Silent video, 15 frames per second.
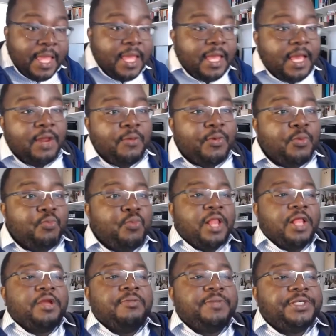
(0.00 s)
Hello and
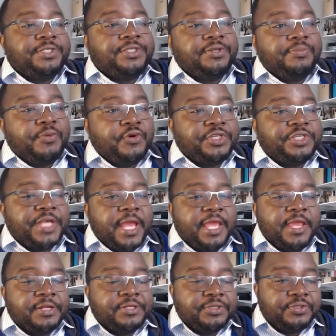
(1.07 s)
welcome, this is your boy Jack
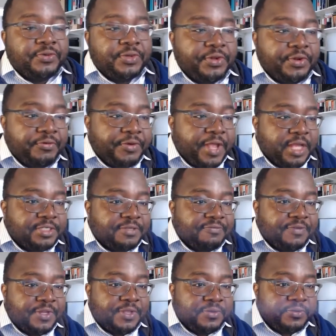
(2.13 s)
here to do another reaction
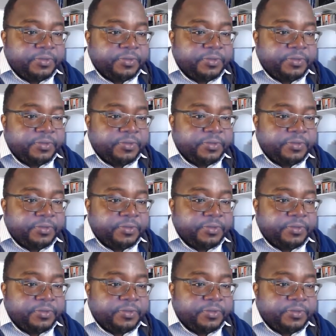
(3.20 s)
video.